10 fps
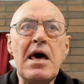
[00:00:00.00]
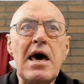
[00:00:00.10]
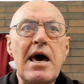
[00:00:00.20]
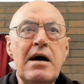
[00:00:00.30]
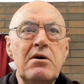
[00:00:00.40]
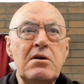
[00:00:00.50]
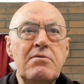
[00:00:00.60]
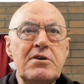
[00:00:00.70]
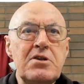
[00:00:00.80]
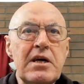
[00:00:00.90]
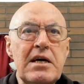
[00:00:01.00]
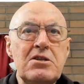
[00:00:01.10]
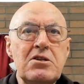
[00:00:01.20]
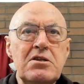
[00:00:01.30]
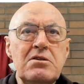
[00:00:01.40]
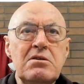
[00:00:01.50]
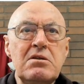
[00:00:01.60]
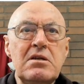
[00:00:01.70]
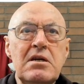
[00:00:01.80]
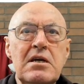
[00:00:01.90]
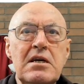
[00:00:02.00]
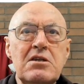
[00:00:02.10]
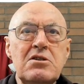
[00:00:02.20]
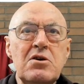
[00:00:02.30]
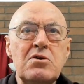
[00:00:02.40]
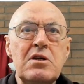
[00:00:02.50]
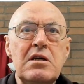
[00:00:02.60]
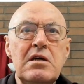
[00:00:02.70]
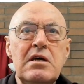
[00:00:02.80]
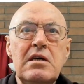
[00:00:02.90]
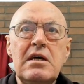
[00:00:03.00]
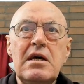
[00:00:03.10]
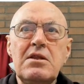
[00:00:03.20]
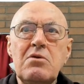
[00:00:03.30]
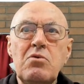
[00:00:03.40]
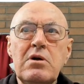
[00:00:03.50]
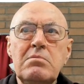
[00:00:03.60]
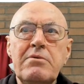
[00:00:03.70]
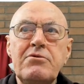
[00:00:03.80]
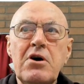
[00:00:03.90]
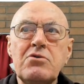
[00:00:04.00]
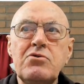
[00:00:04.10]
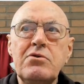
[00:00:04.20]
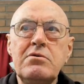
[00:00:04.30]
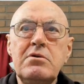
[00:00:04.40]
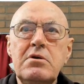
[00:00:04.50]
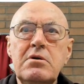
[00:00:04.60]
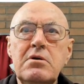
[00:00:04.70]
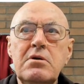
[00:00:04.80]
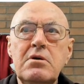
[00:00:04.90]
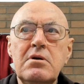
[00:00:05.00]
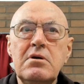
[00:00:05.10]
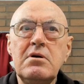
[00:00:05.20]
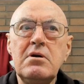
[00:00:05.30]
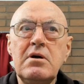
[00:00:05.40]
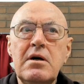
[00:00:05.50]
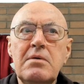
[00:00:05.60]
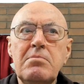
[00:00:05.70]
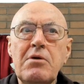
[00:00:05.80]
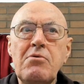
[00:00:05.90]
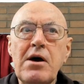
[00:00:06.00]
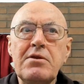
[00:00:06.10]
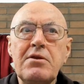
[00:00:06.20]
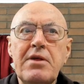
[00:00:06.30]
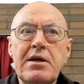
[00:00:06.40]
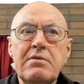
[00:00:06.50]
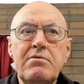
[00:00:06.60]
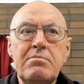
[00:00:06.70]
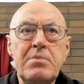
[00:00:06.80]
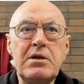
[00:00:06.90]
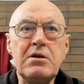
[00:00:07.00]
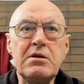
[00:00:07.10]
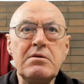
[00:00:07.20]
Our investigation is not in the realm of doctrine, but rather that of opinion.